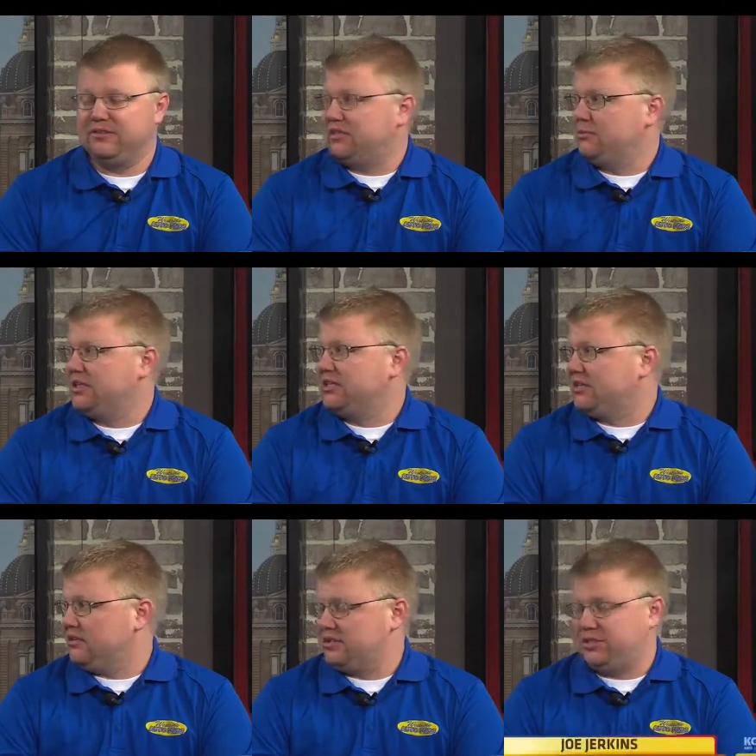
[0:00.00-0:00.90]
if somebody
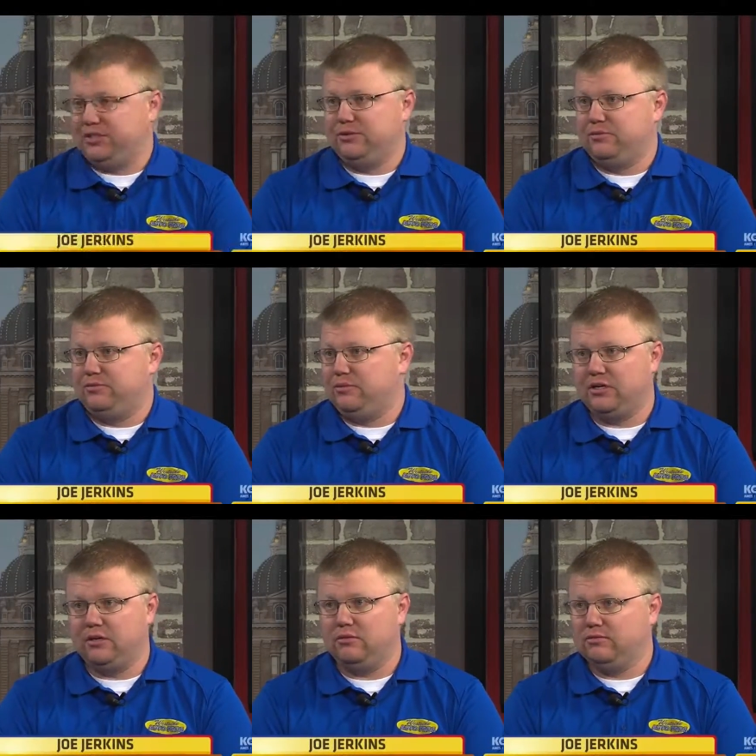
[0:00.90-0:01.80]
tells you, you
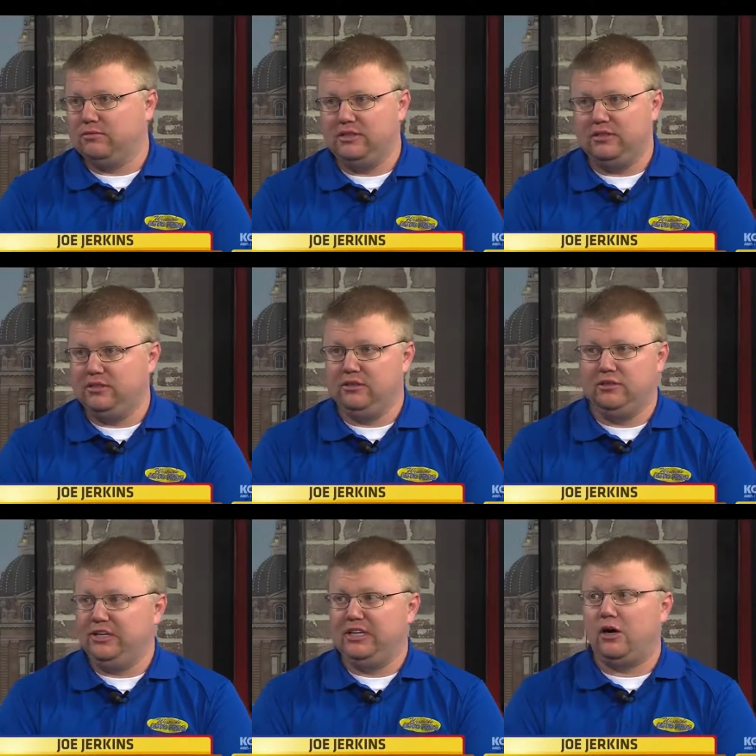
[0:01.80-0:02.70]
know,
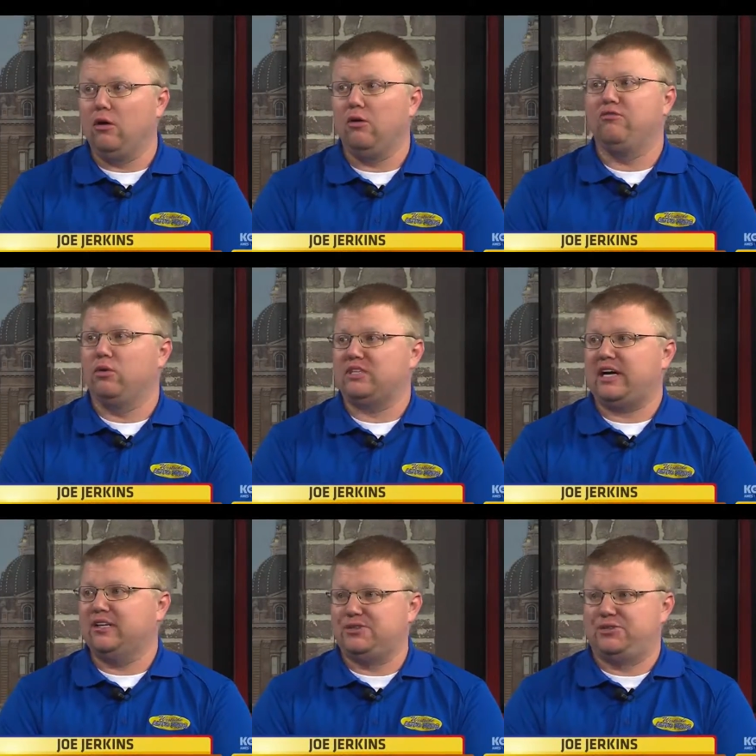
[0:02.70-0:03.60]
you need all 4
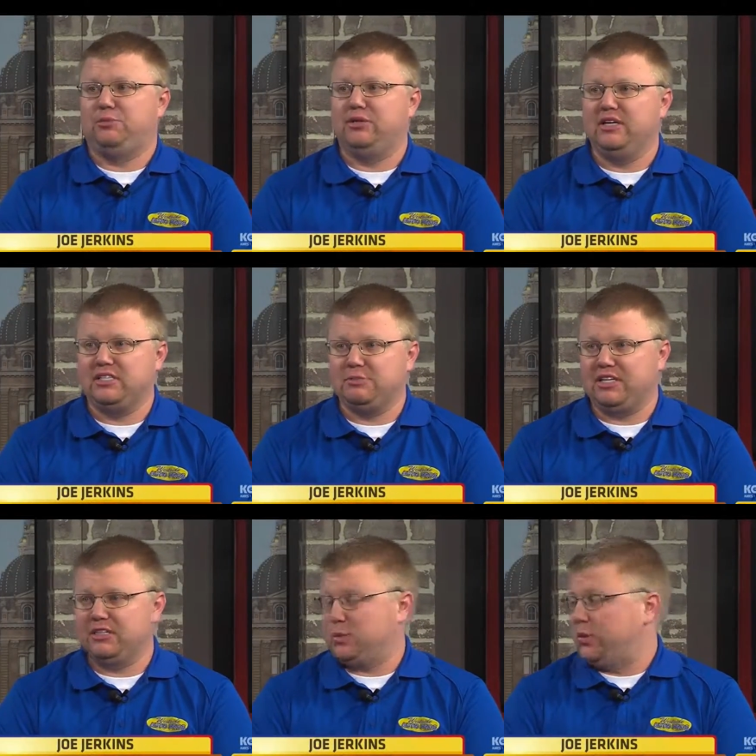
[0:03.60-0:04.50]
tires replaced
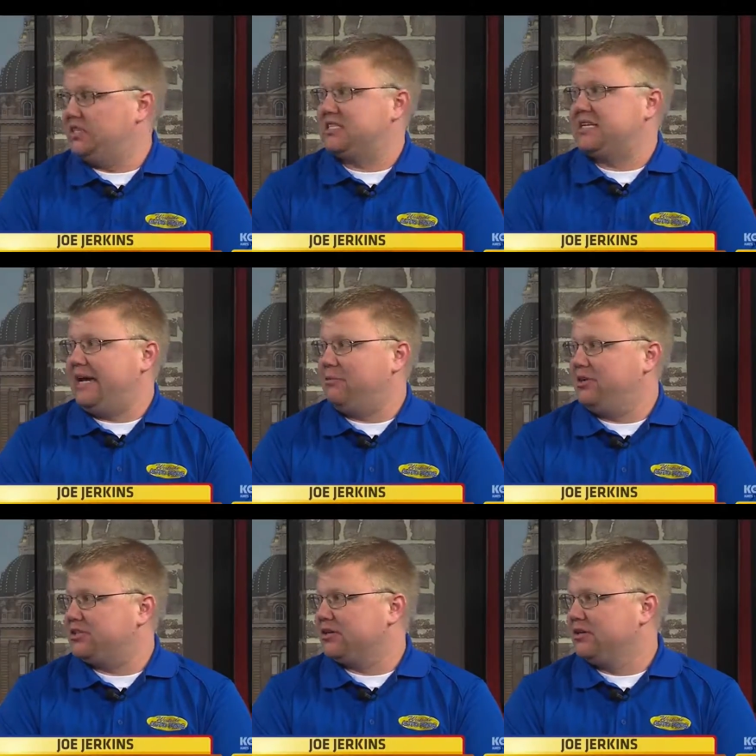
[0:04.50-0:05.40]
because one's
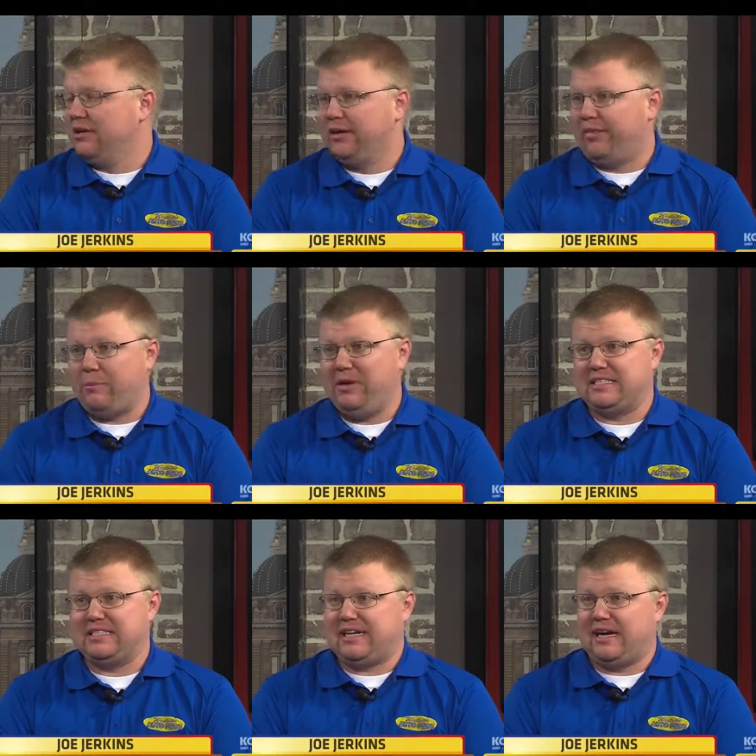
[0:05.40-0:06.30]
damaged, that may
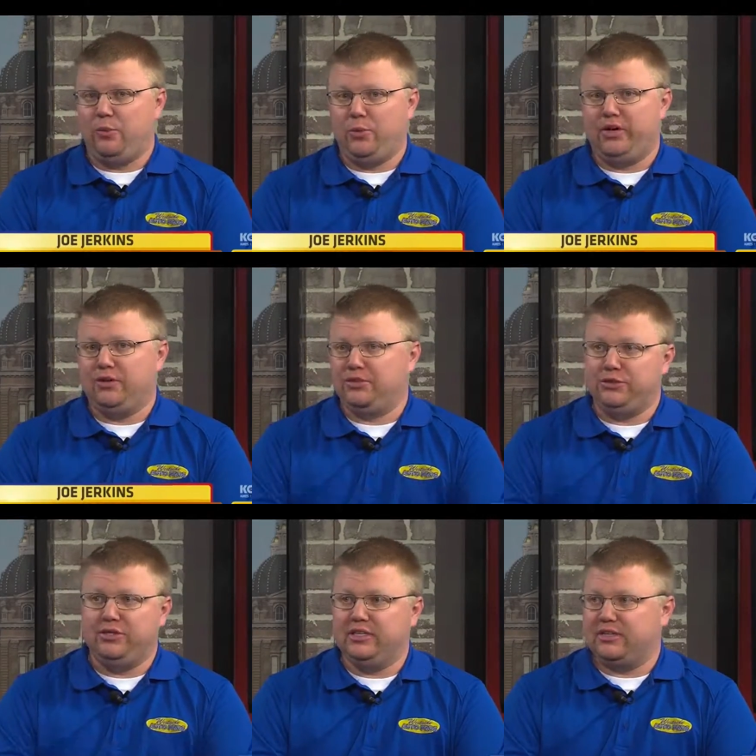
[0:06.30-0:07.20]
sound weird to
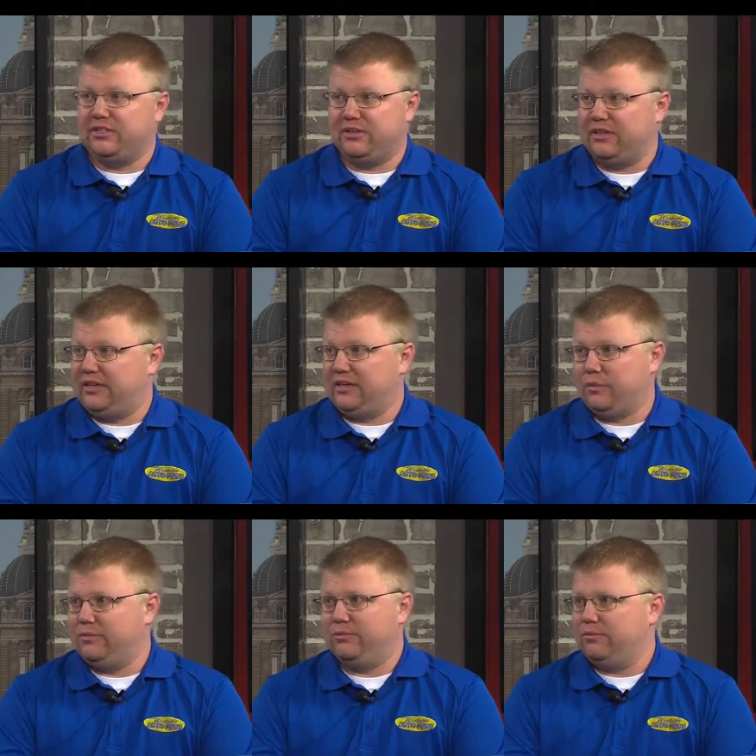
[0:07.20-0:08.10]
you because you're thinking,
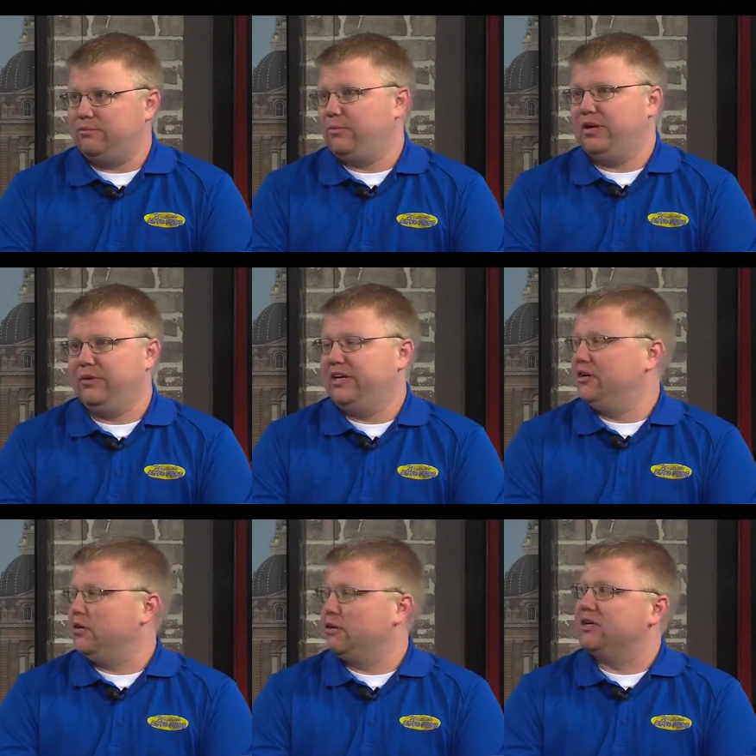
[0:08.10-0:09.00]
well, why do I
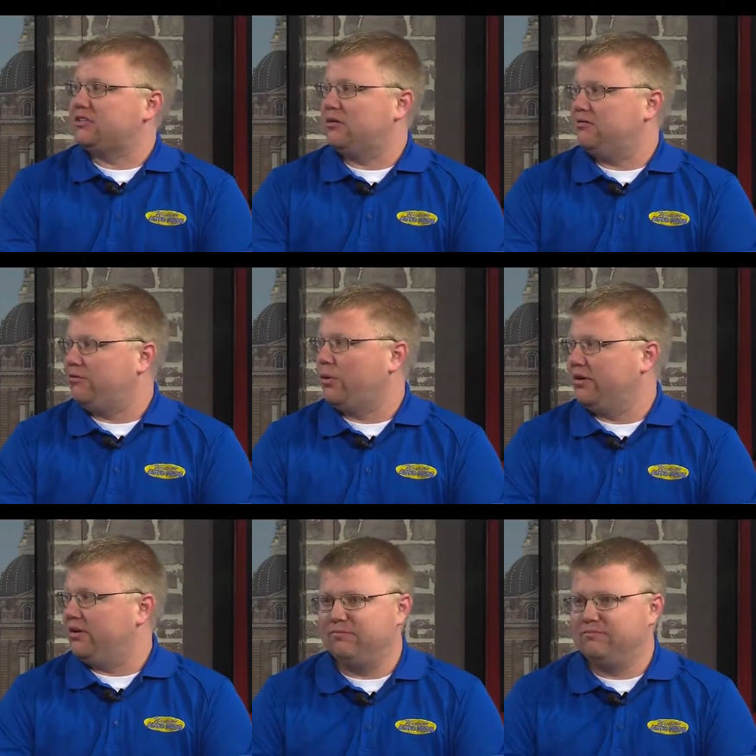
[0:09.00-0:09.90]
need to replace all
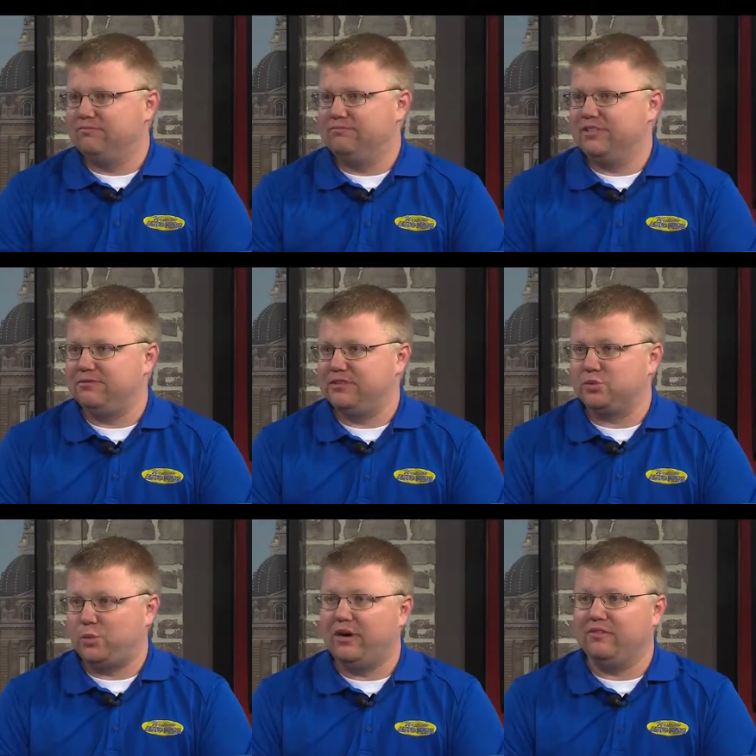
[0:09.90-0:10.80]
4 if
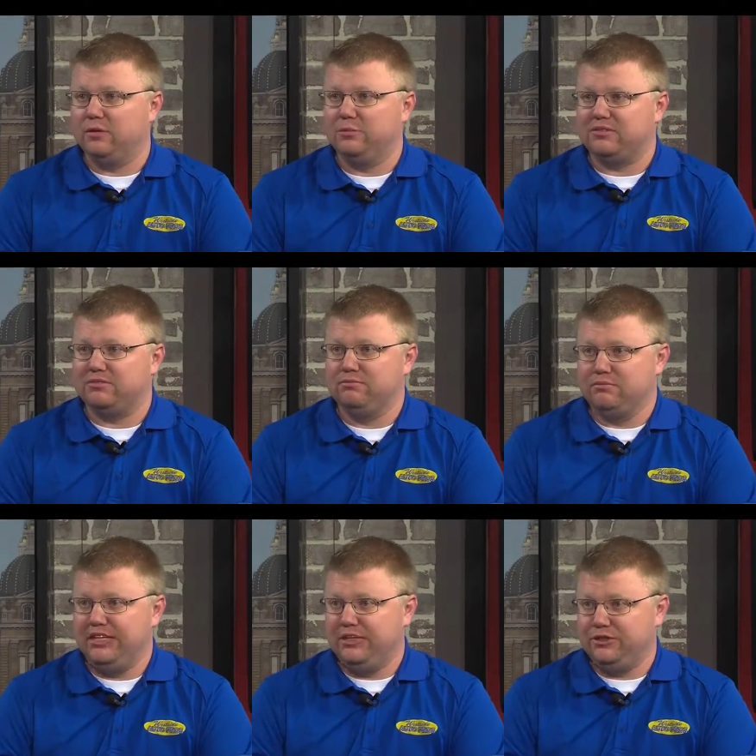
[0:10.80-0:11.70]
just one of them's
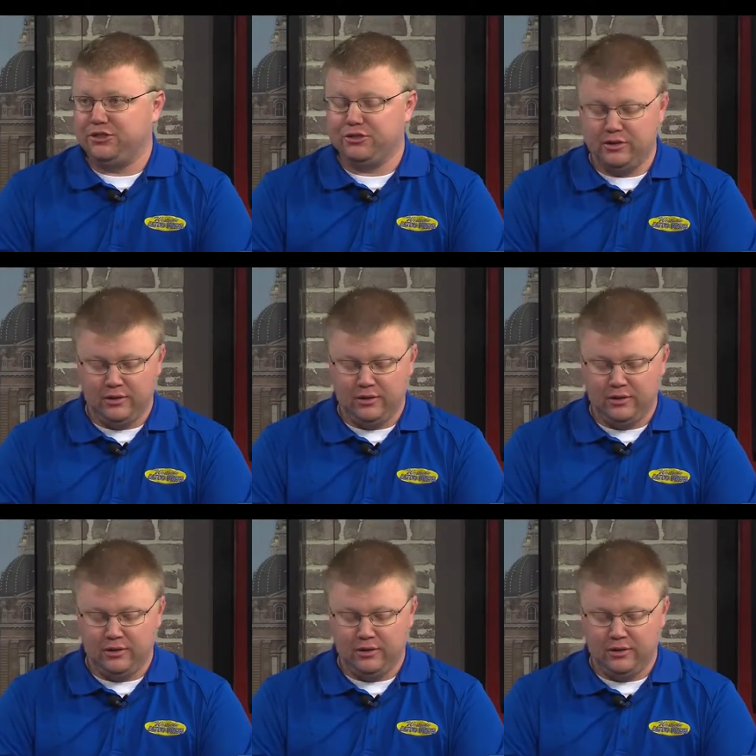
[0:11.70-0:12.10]
injured?